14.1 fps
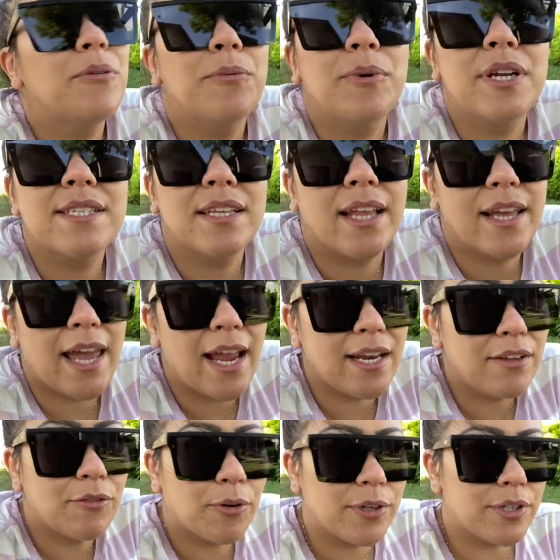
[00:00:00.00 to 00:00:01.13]
What is it, like
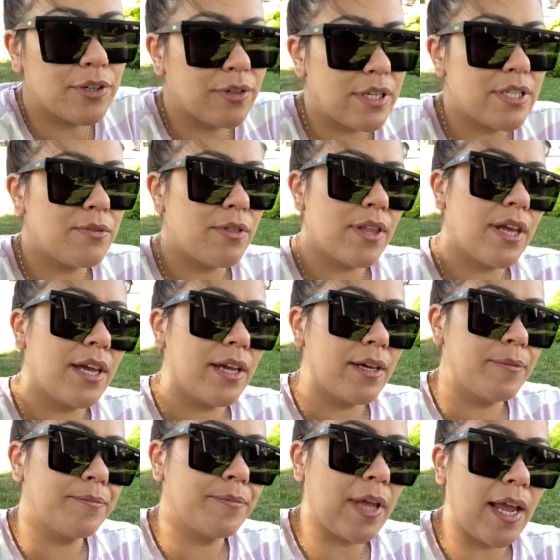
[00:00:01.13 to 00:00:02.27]
84 degrees, you think?
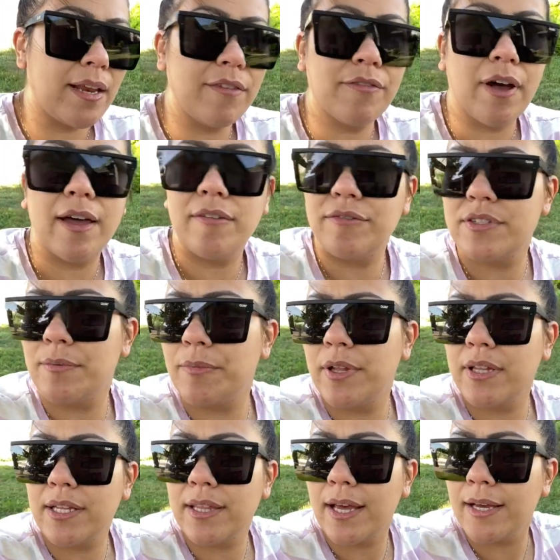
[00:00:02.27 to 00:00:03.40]
85, something
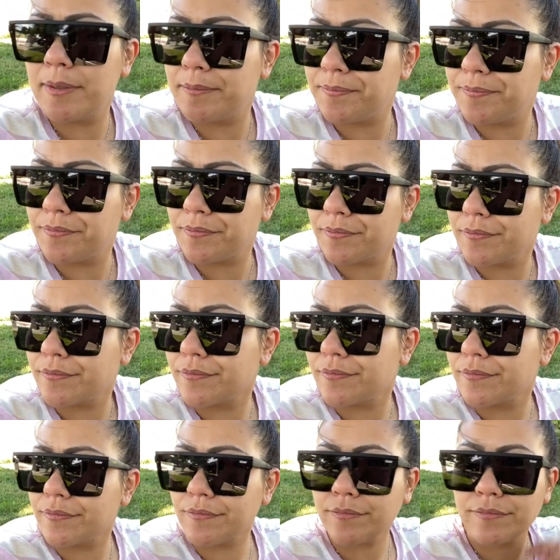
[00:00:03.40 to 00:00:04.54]
like that.
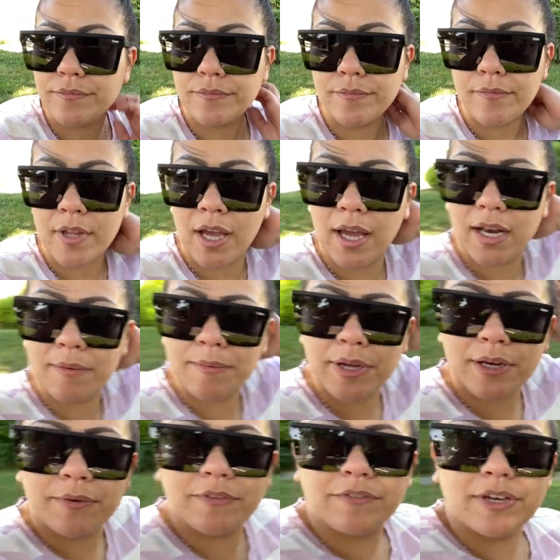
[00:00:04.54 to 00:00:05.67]
And I'm here
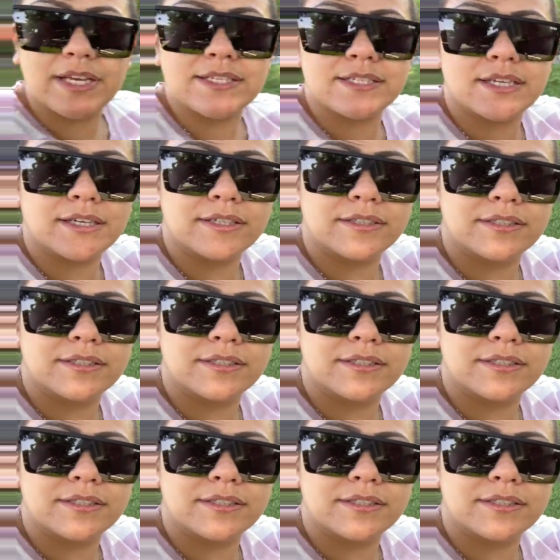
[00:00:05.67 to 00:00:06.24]
with Vanessa.